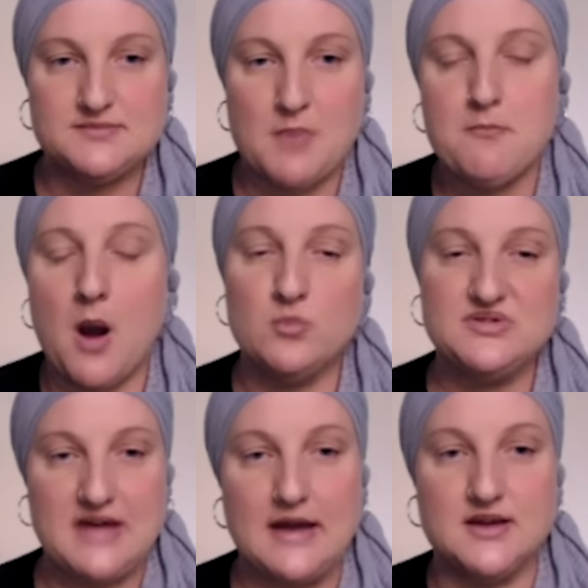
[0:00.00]
My mom
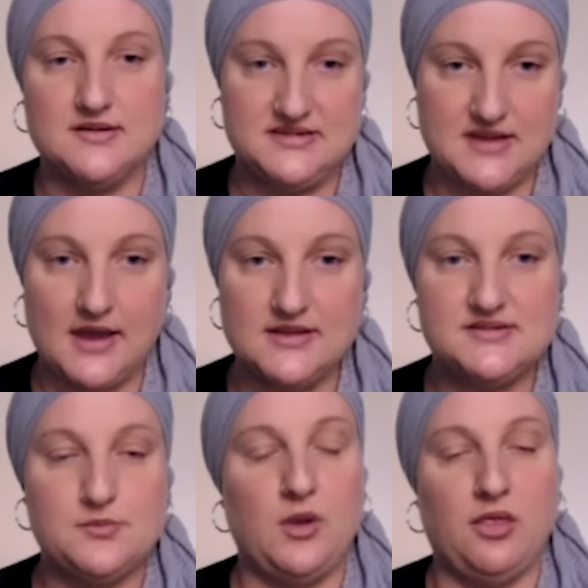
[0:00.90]
was sat
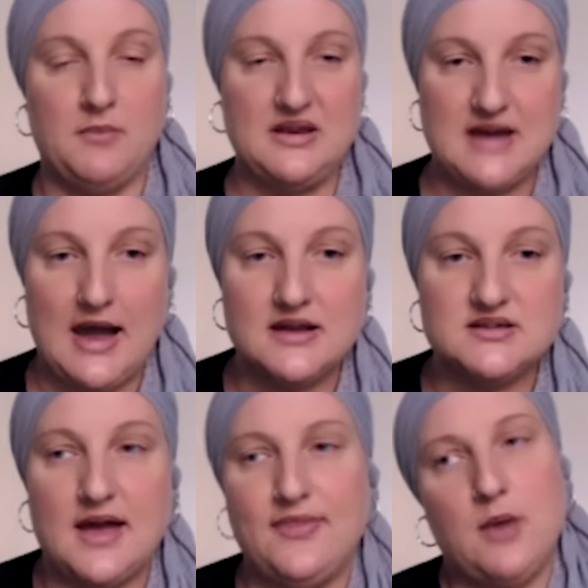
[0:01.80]
downstairs with my
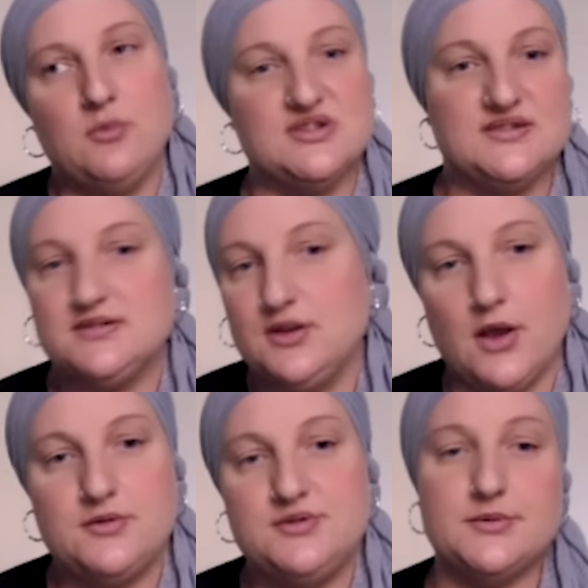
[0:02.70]
dad, and they were just, you
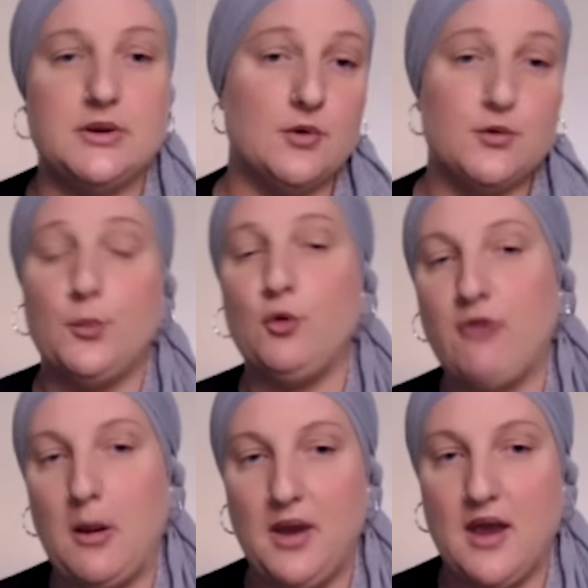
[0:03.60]
know, doing what normal
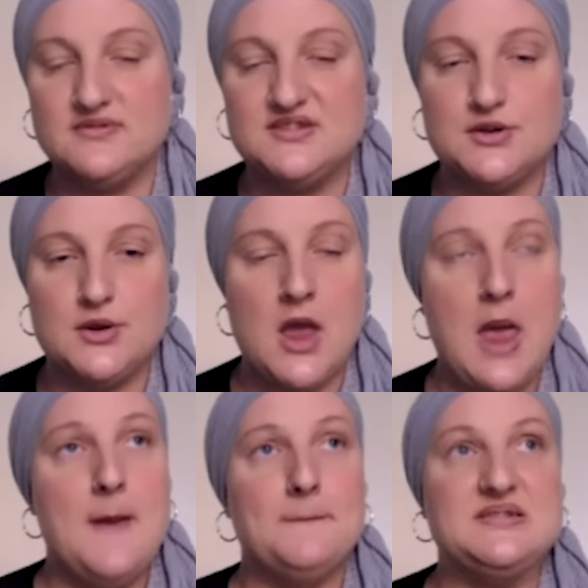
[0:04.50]
grandparents do.
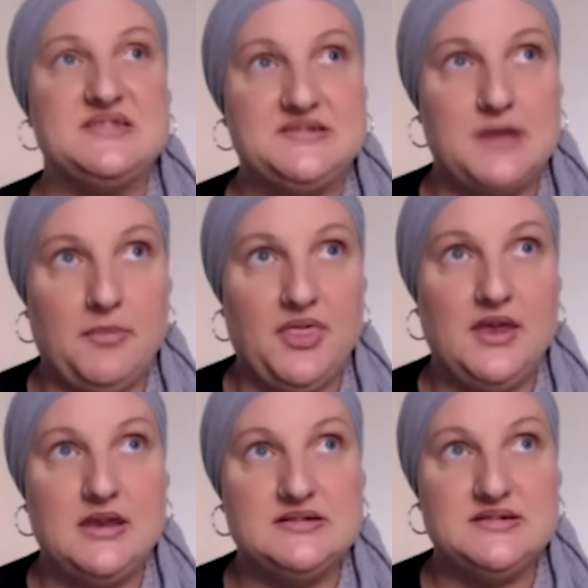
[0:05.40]
But
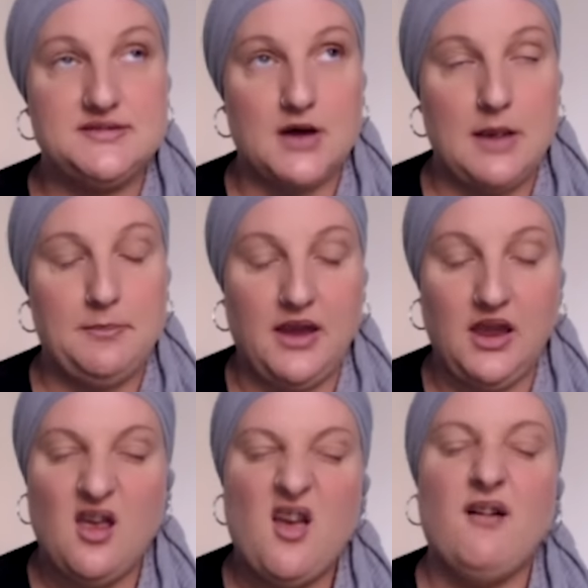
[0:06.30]
something inside
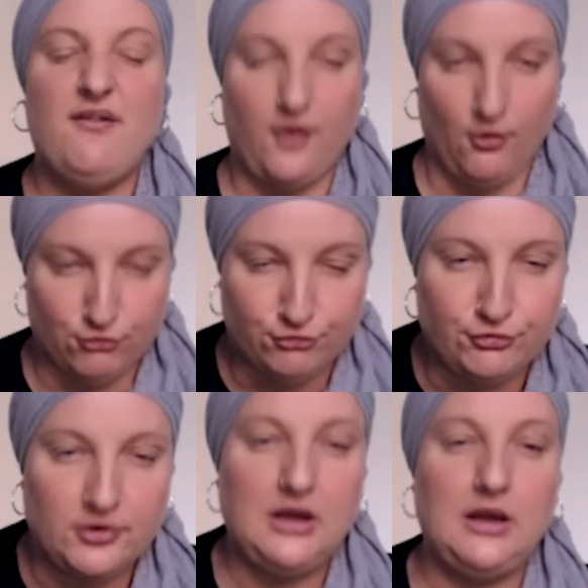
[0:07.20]
me felt
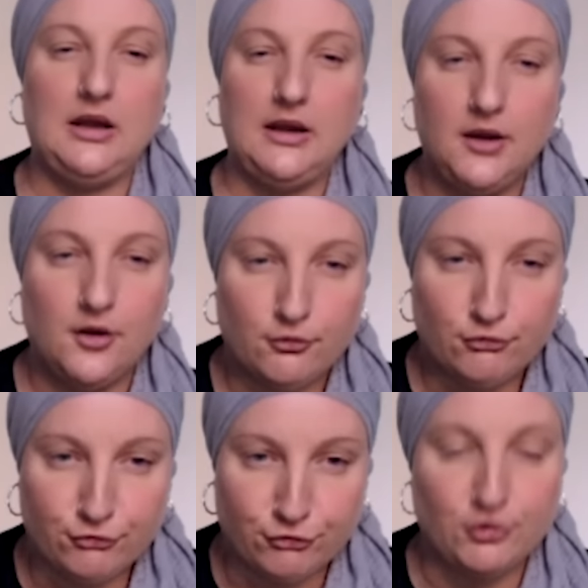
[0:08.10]
really,
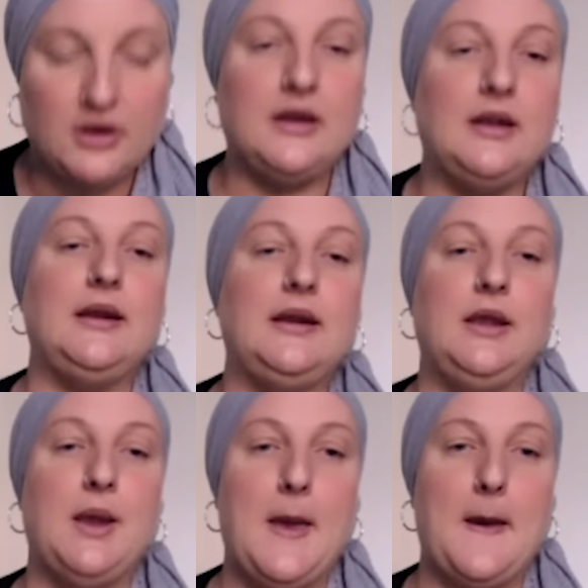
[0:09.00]

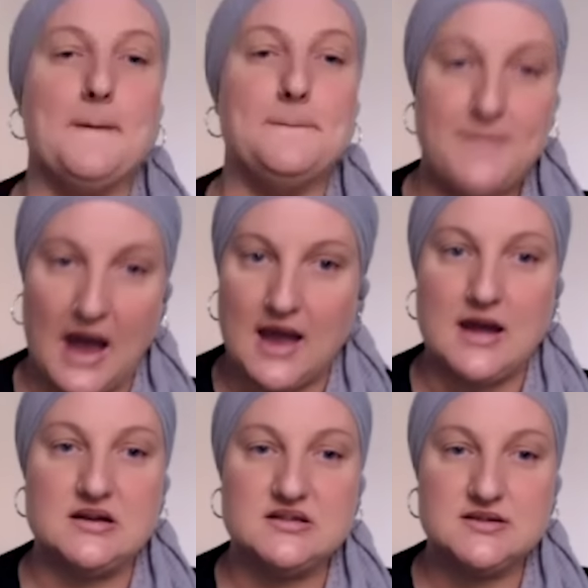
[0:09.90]
really
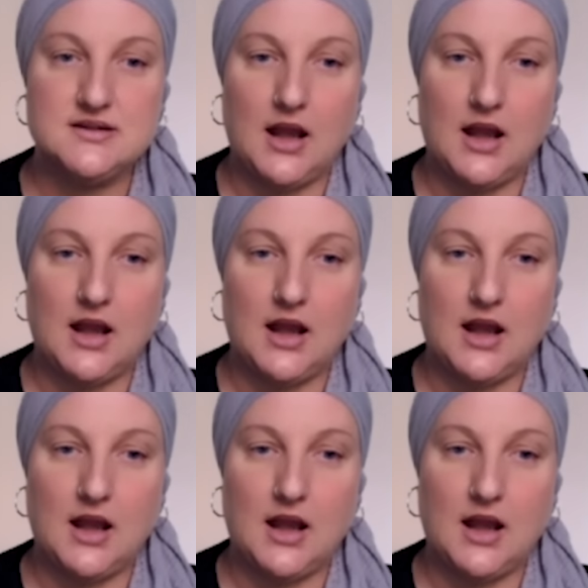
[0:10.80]
bad.